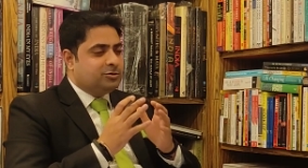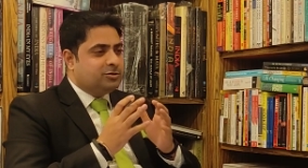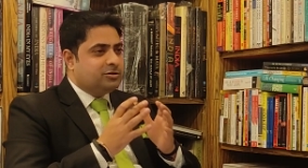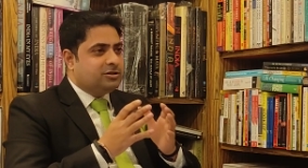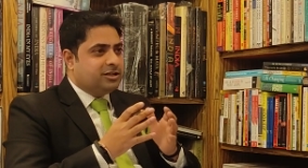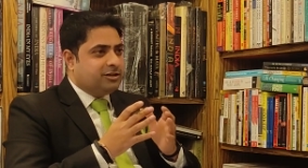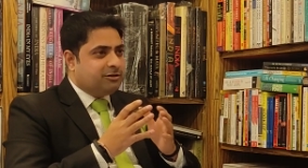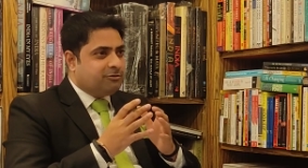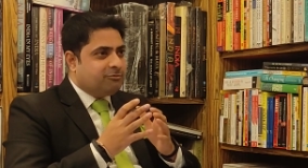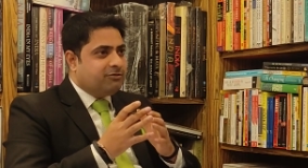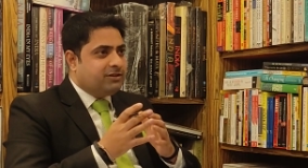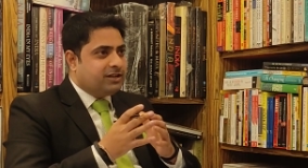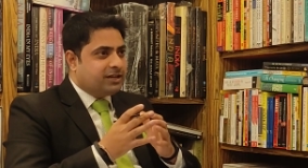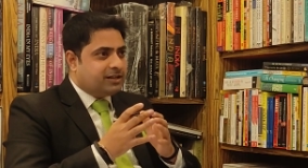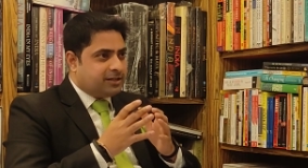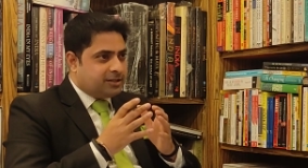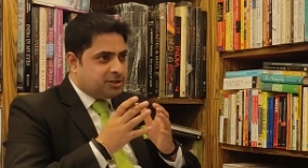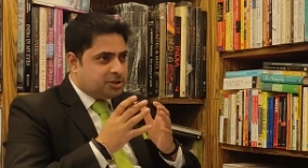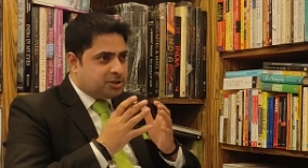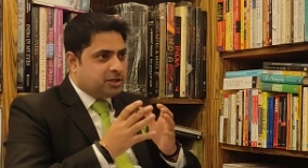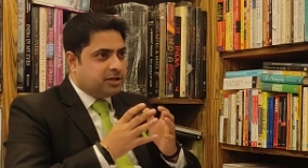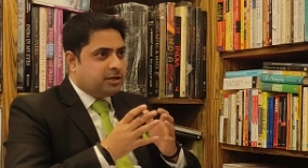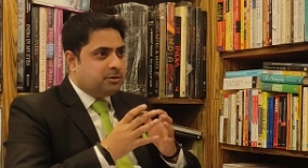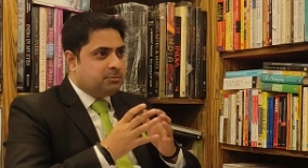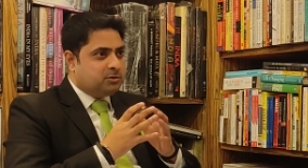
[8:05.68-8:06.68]
Do you think we are
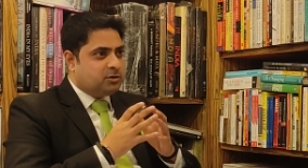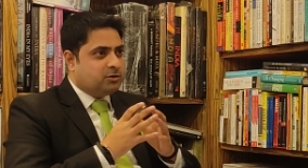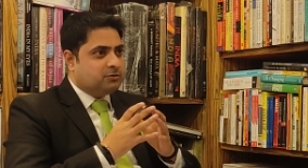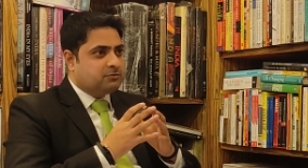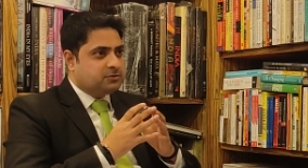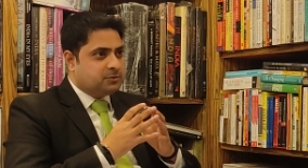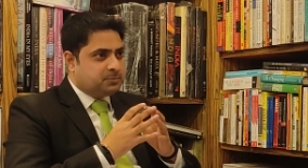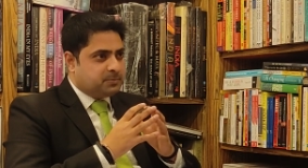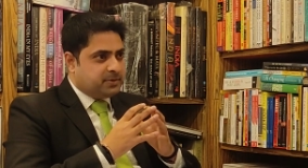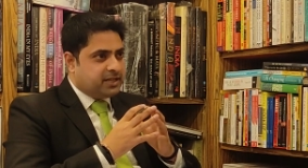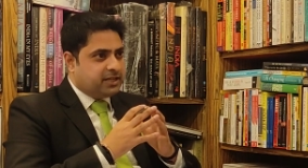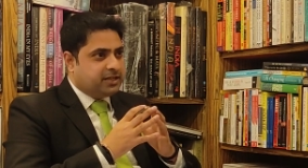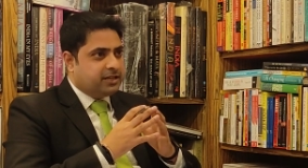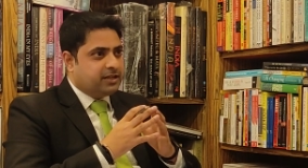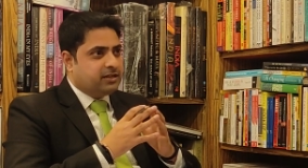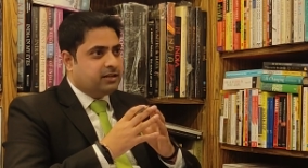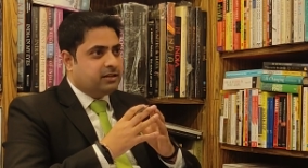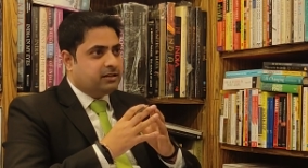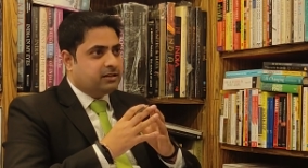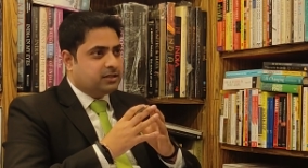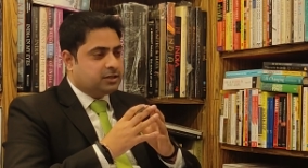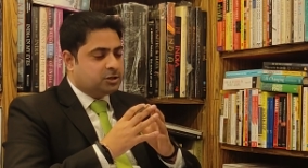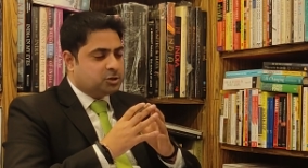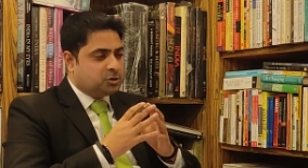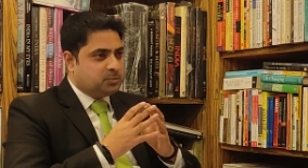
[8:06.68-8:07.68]
ashamed of speaking
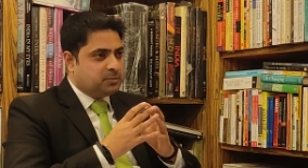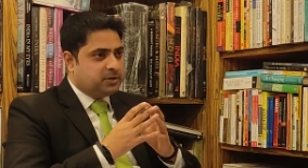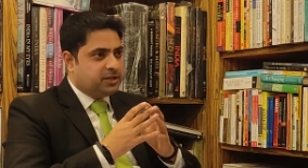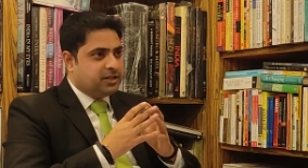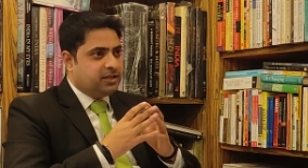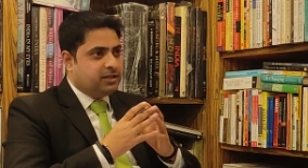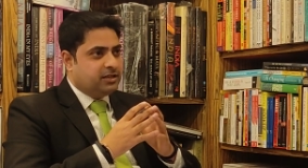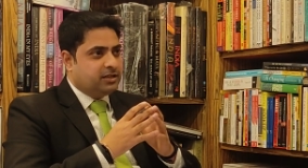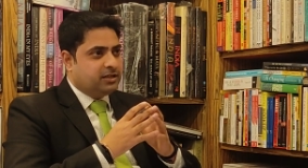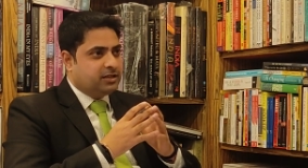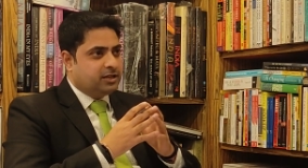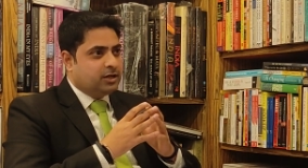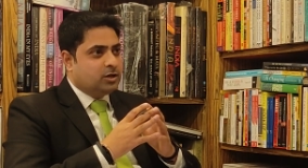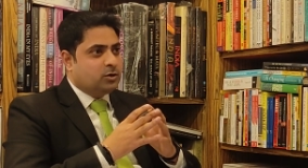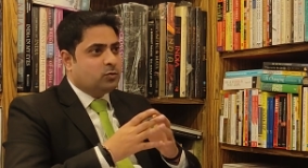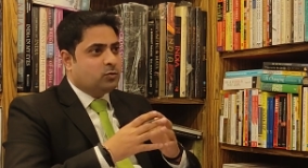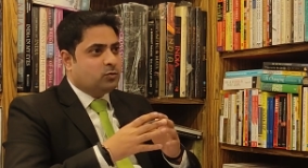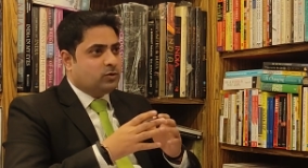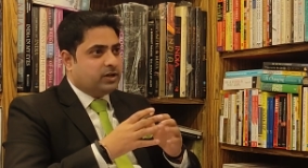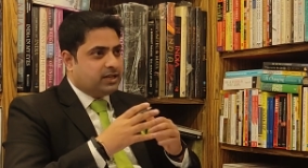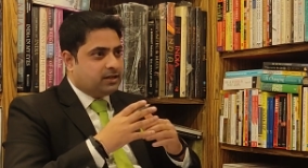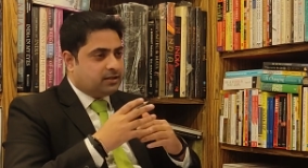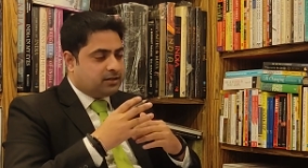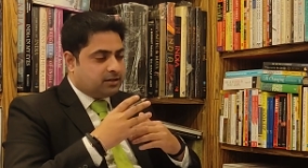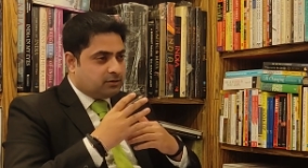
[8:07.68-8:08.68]
in Kashmiri
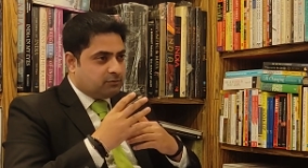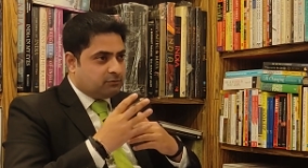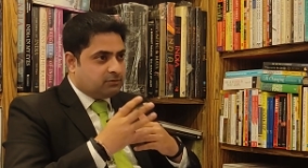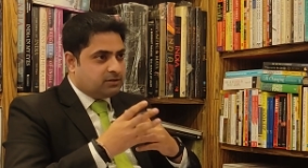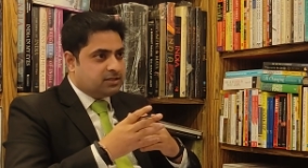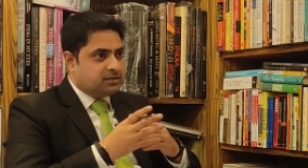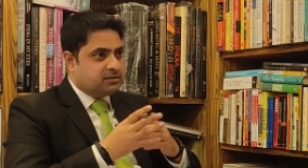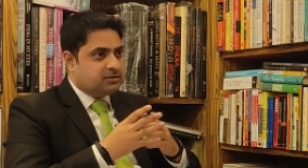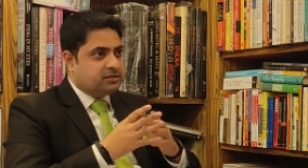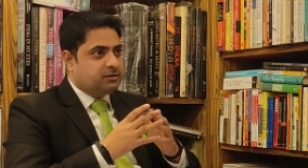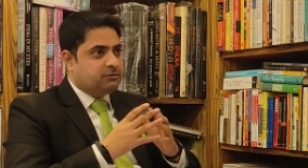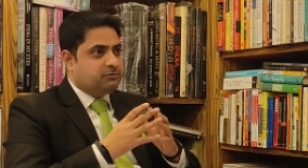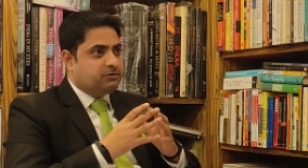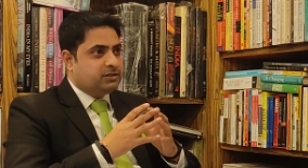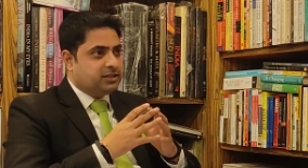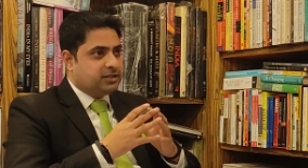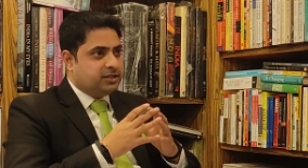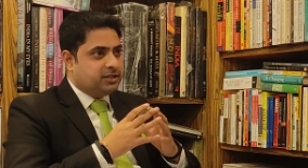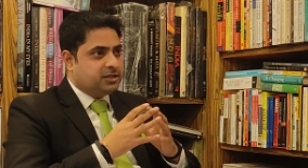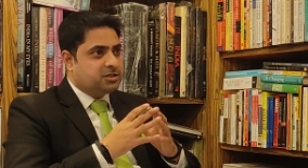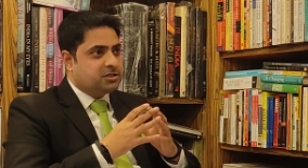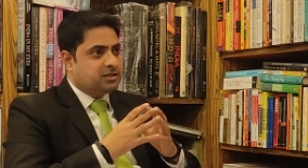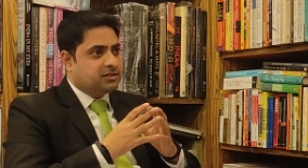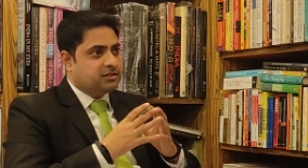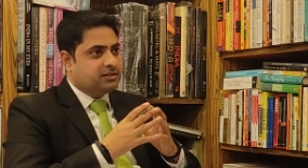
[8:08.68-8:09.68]
while conversing with
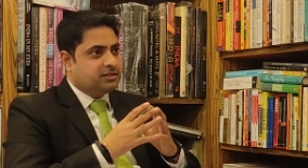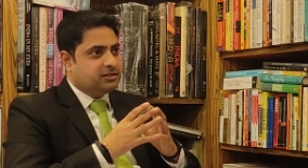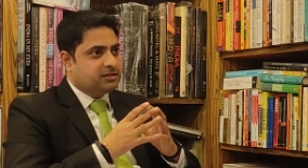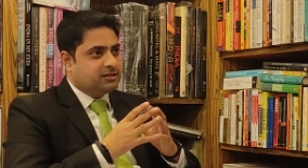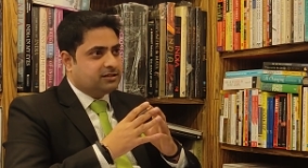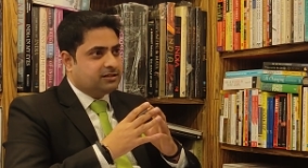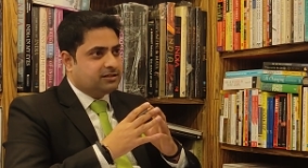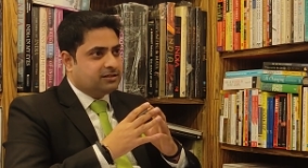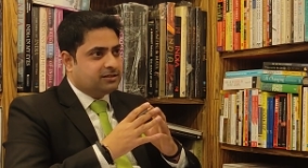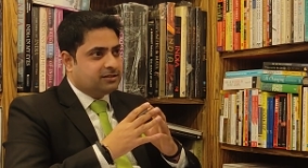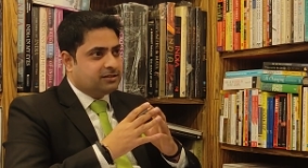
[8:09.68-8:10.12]
each other?